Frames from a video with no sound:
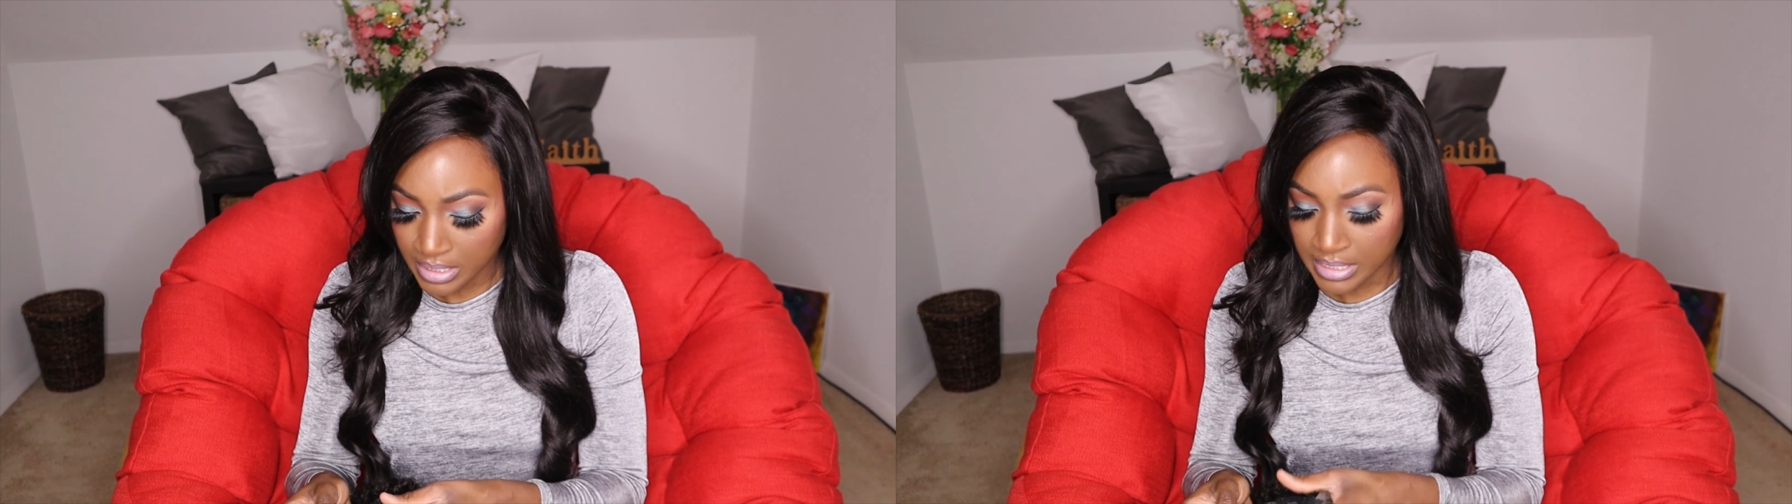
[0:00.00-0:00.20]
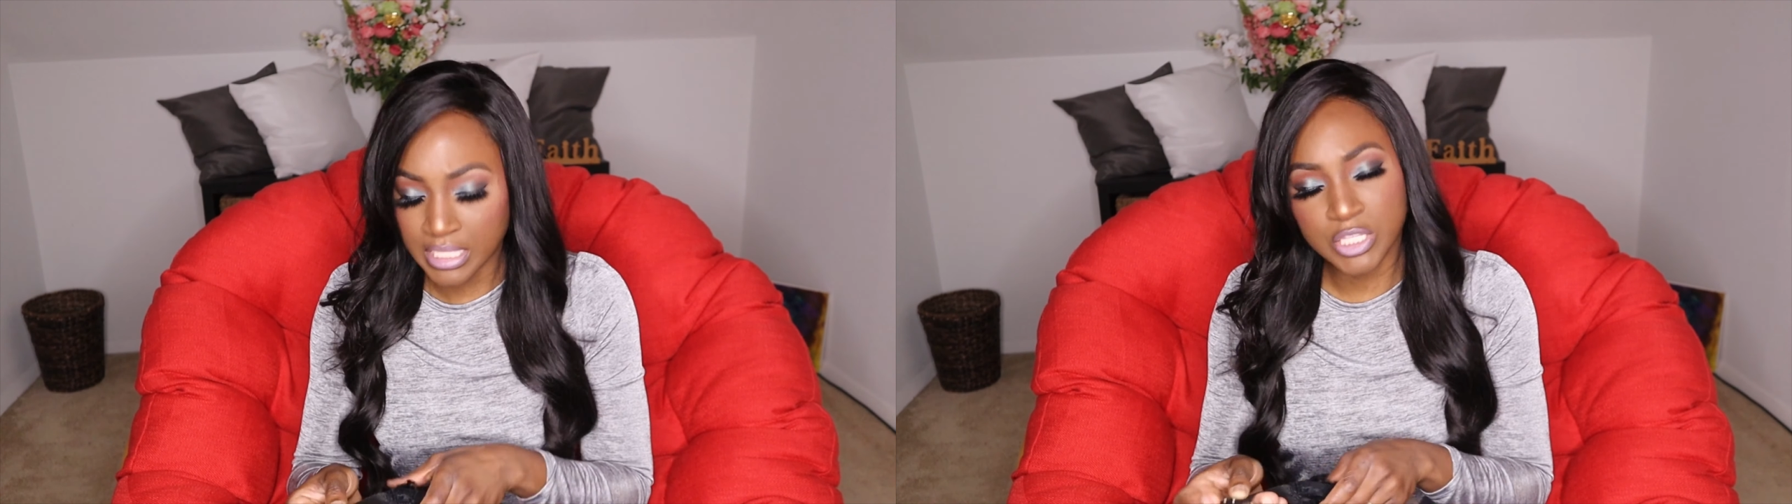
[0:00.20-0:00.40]

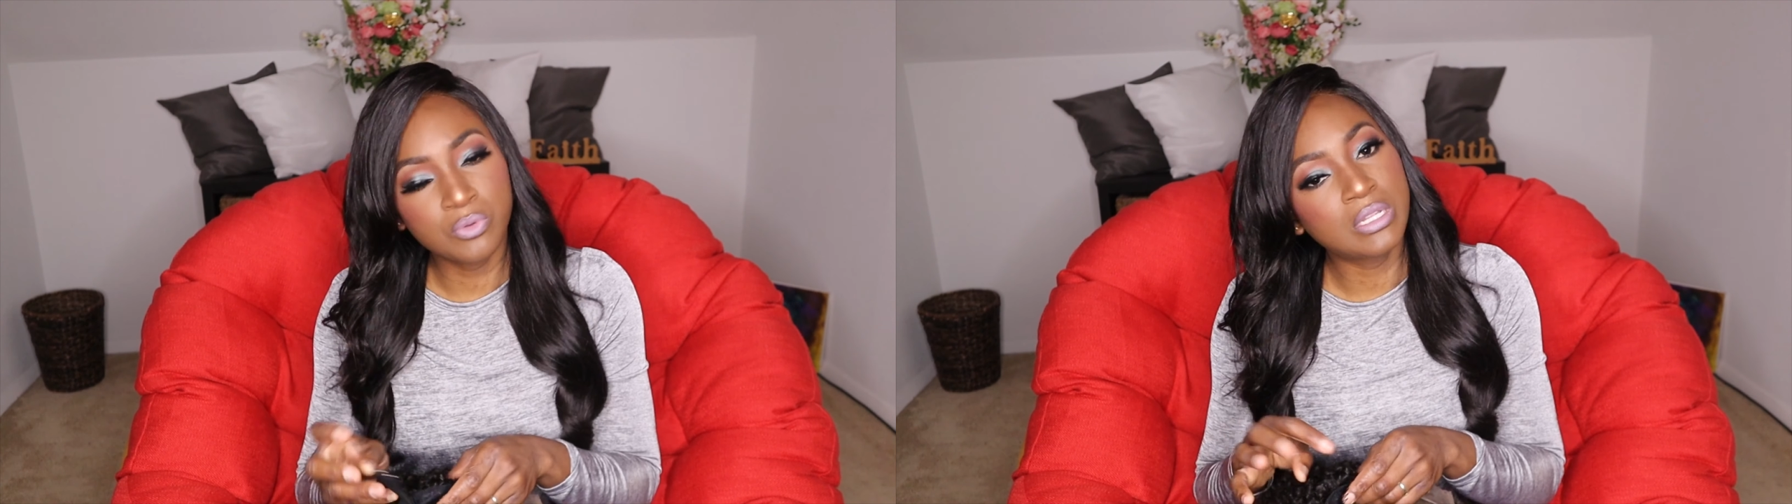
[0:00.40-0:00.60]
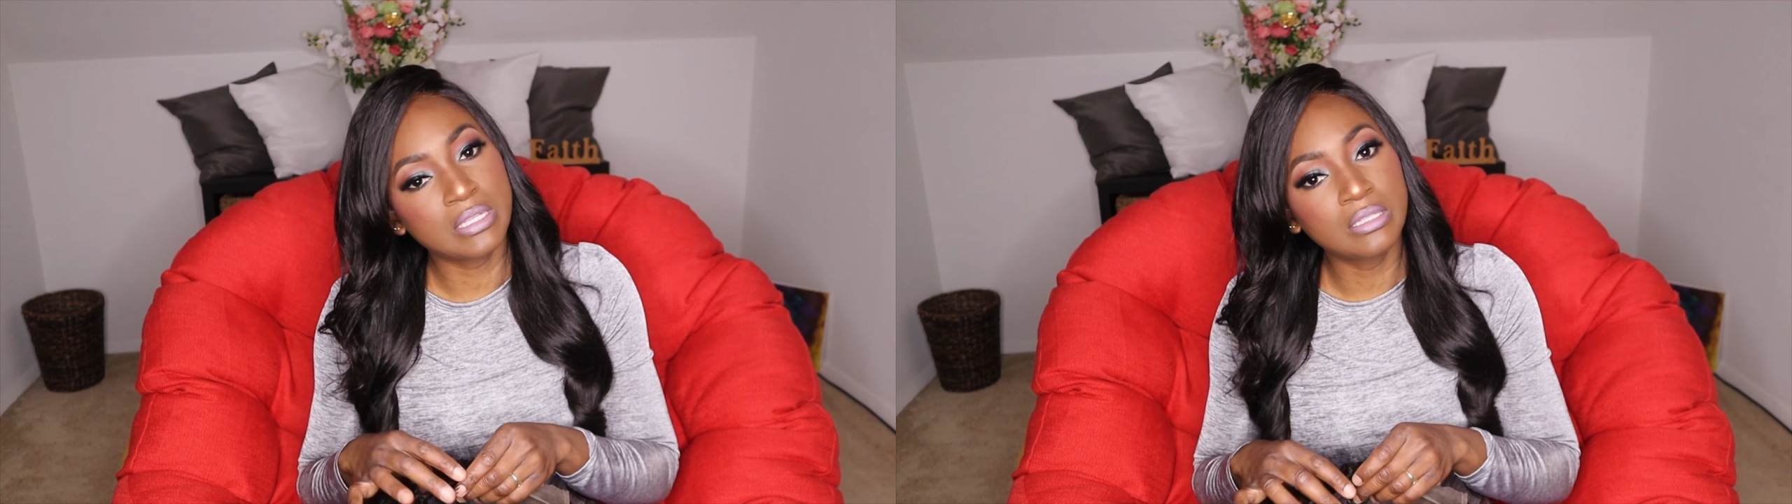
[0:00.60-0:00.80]
This
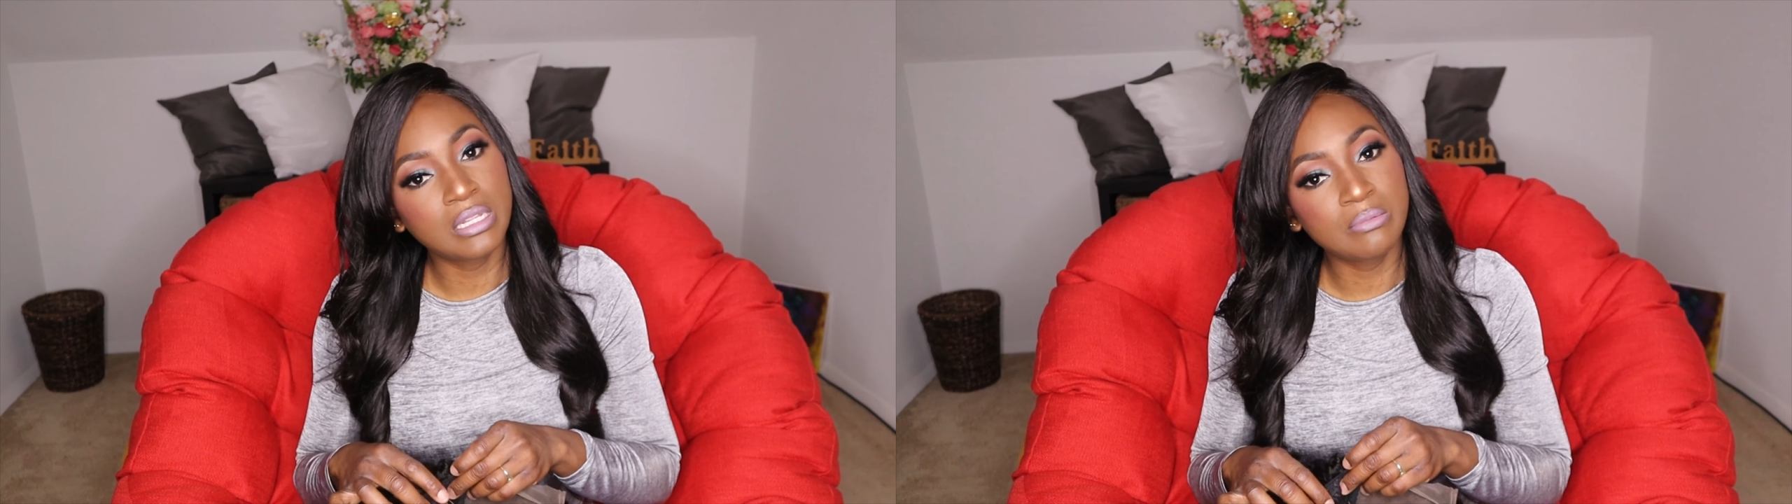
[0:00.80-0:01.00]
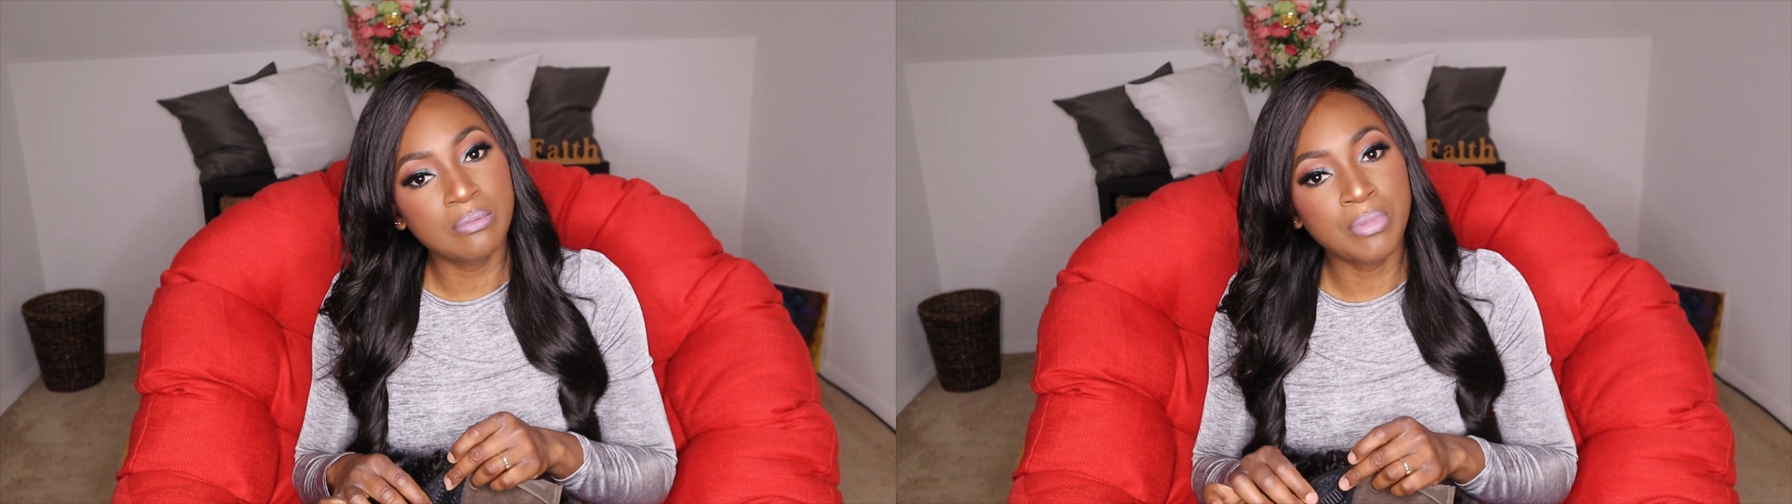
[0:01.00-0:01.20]
one is a
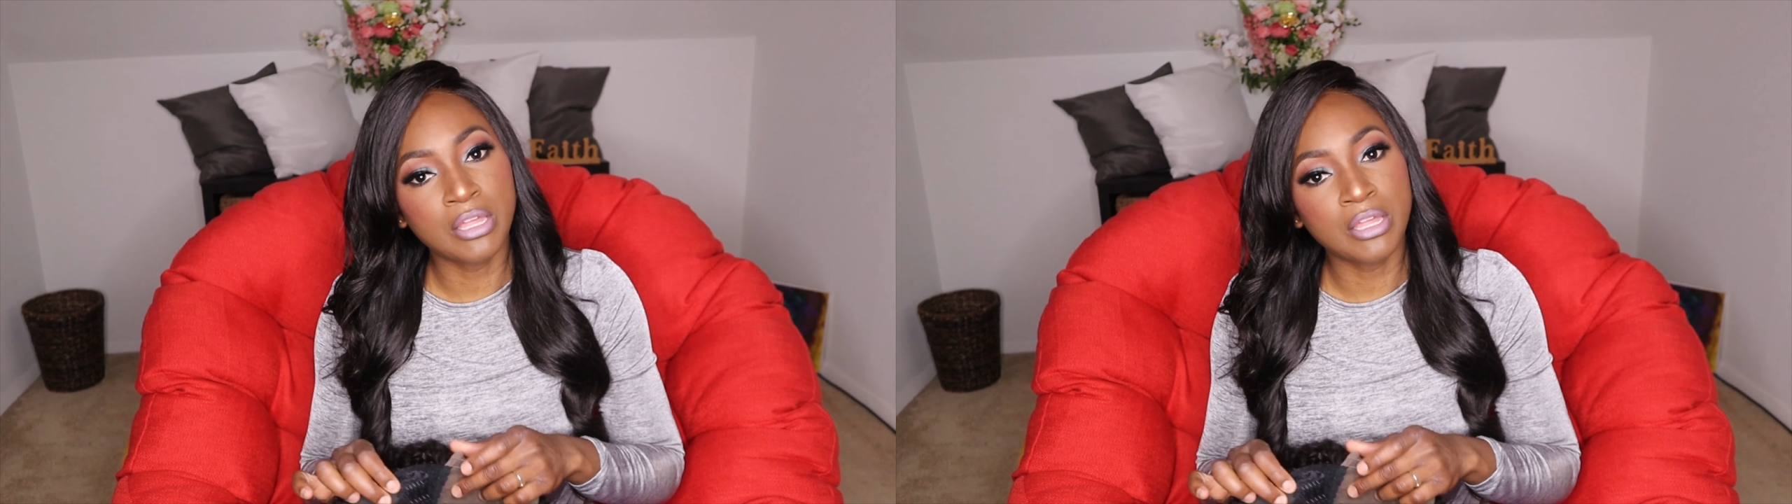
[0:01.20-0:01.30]
little bit